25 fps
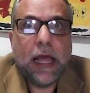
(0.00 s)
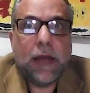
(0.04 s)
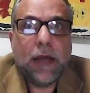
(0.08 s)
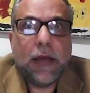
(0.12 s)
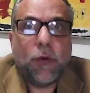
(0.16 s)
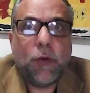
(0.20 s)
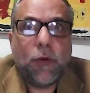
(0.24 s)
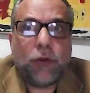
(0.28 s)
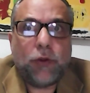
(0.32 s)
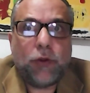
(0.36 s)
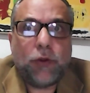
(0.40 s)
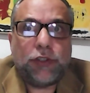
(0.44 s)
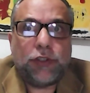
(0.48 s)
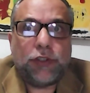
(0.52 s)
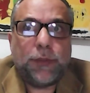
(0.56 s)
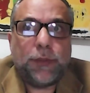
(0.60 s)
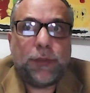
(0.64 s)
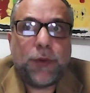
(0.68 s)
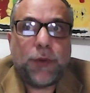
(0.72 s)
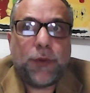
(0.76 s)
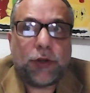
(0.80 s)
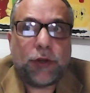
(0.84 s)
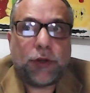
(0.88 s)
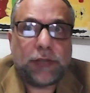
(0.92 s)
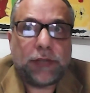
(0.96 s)
What is
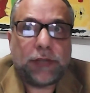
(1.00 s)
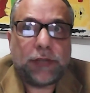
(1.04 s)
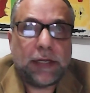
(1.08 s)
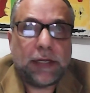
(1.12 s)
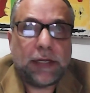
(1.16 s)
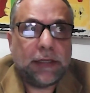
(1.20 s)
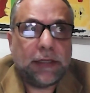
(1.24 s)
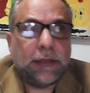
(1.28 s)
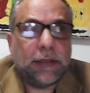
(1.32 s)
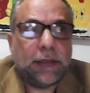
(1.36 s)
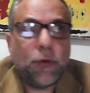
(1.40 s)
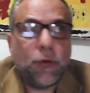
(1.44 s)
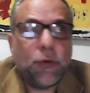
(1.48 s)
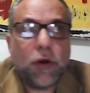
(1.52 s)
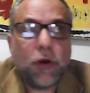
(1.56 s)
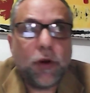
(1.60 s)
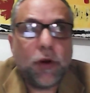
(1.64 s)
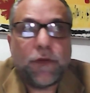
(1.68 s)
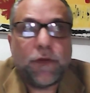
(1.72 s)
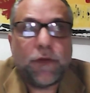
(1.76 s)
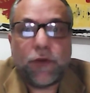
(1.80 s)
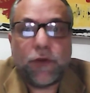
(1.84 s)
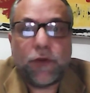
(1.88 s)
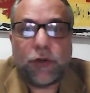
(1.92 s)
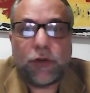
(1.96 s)
important, the
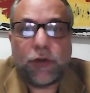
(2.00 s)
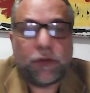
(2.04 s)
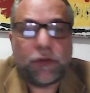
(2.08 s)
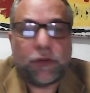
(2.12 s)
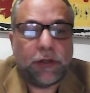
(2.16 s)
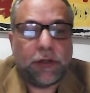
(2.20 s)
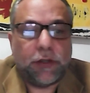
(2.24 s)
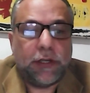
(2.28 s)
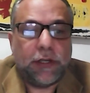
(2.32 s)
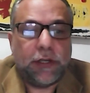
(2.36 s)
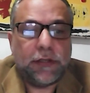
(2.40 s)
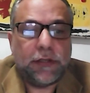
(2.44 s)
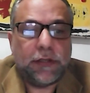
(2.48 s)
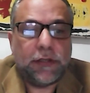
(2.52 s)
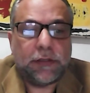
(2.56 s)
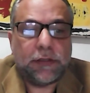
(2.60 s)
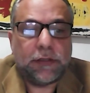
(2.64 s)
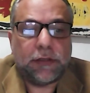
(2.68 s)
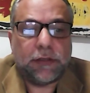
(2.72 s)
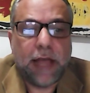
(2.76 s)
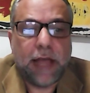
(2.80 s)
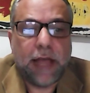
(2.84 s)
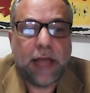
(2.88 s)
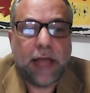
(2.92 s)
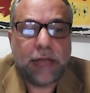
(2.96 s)
workforce
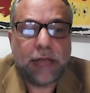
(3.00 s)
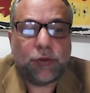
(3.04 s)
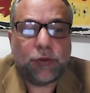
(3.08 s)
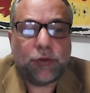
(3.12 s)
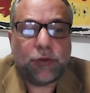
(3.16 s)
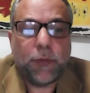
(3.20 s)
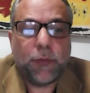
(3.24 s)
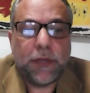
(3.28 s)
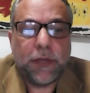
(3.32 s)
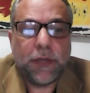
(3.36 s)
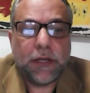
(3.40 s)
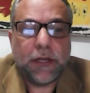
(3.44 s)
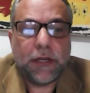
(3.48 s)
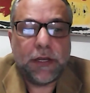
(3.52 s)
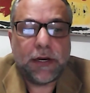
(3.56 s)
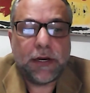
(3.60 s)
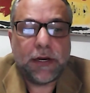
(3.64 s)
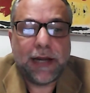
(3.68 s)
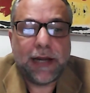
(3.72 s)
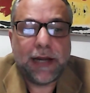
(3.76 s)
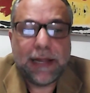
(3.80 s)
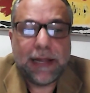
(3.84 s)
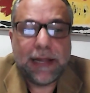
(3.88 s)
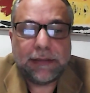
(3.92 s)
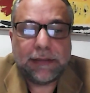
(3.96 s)
has to be
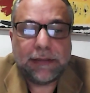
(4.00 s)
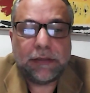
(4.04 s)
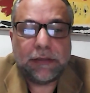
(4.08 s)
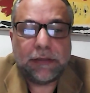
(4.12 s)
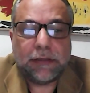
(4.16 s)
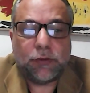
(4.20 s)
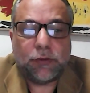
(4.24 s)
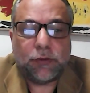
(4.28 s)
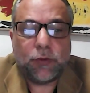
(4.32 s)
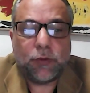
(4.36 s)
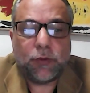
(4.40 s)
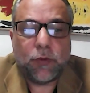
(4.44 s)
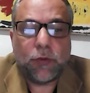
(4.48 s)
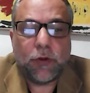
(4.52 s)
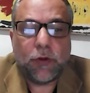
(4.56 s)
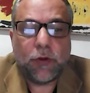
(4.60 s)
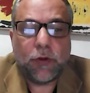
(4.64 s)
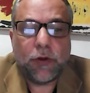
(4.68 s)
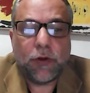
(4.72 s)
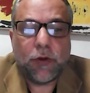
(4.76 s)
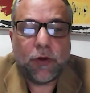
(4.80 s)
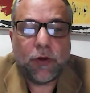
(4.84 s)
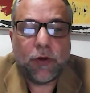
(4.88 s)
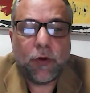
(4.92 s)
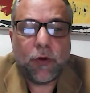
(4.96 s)
related to
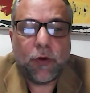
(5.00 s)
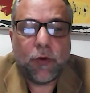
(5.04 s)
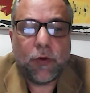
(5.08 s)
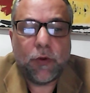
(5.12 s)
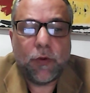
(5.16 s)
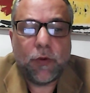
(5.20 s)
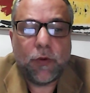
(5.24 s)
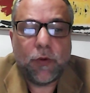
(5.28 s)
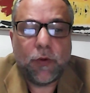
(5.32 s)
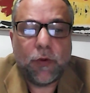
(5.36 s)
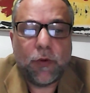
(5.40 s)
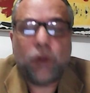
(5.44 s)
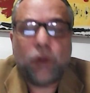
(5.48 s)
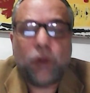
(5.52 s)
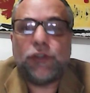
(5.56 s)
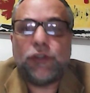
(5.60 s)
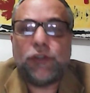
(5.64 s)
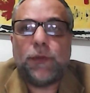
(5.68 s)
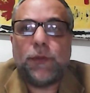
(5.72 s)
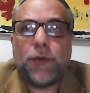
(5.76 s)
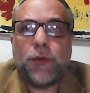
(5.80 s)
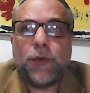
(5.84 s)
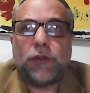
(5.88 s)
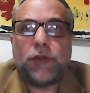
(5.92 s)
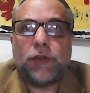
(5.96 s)
what is
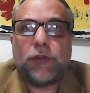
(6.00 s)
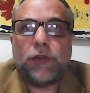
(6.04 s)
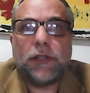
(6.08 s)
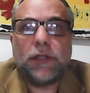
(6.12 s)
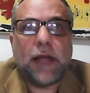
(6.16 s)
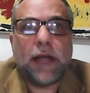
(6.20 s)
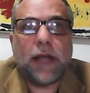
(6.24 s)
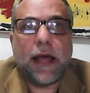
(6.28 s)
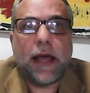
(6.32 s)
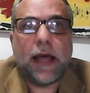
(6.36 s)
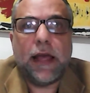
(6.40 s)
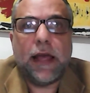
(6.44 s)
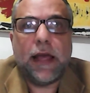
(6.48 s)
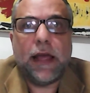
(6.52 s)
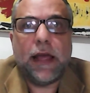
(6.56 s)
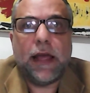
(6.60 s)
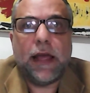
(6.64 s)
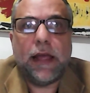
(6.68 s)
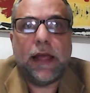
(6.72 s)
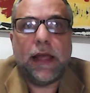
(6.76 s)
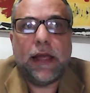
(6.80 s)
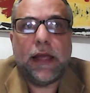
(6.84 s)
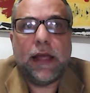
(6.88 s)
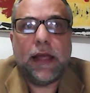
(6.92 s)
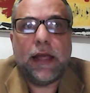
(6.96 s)
important
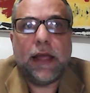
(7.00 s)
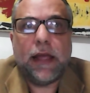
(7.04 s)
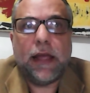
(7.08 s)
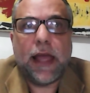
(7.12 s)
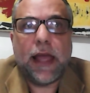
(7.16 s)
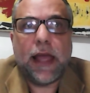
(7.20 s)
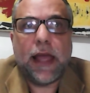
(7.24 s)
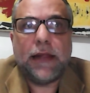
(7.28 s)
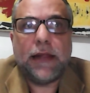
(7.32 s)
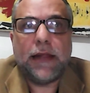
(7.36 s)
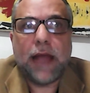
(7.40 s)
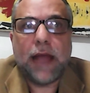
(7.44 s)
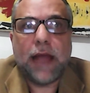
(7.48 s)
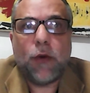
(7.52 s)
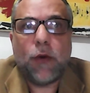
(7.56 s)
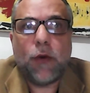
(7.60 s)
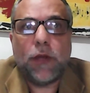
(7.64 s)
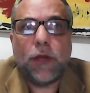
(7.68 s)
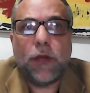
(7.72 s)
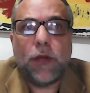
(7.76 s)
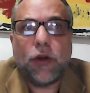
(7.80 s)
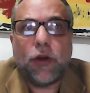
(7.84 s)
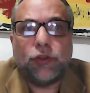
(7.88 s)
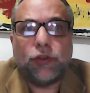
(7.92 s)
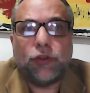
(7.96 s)
and how
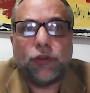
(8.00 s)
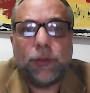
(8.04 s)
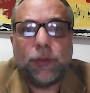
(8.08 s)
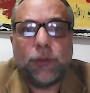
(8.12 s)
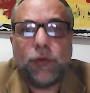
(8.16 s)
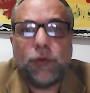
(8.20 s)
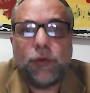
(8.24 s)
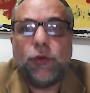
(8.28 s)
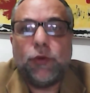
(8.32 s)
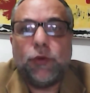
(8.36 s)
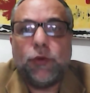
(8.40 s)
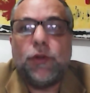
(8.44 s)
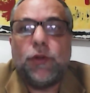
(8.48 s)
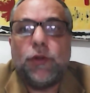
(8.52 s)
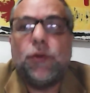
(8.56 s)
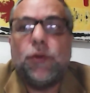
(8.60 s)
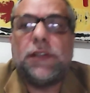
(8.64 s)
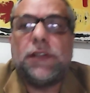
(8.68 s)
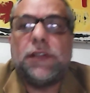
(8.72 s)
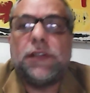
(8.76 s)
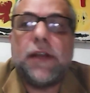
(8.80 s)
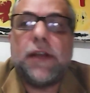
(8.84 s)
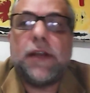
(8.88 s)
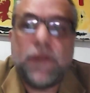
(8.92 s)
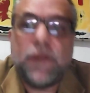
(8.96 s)
we contribute with good
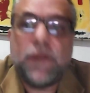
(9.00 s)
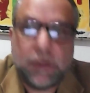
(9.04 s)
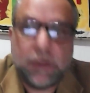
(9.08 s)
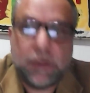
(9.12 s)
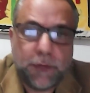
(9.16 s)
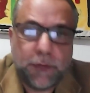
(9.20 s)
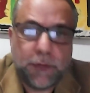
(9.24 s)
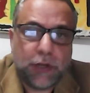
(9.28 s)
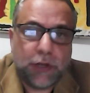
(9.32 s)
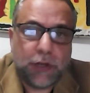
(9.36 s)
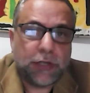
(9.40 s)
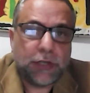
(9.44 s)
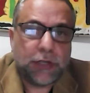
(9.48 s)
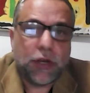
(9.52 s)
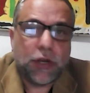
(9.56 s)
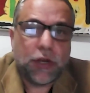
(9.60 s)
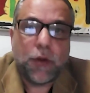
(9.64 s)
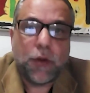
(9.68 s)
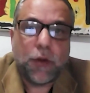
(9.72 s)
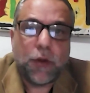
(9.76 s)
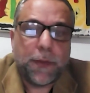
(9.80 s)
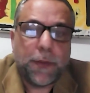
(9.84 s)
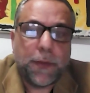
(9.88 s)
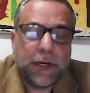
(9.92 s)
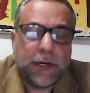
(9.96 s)
service, because a
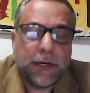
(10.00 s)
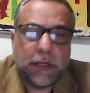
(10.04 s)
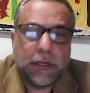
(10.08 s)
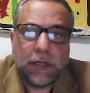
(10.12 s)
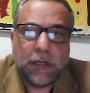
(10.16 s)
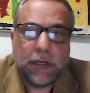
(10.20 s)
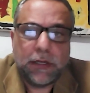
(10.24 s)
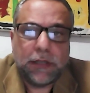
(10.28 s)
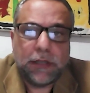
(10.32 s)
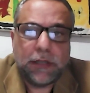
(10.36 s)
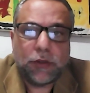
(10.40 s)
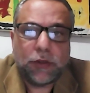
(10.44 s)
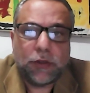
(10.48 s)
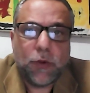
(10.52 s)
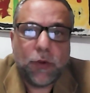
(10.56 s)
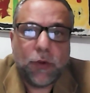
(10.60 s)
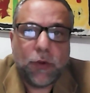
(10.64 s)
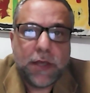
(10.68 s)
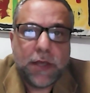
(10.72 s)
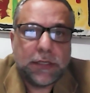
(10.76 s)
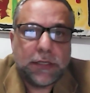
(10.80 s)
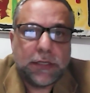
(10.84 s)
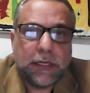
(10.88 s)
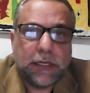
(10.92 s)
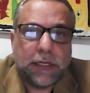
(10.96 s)
company is
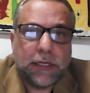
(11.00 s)
always an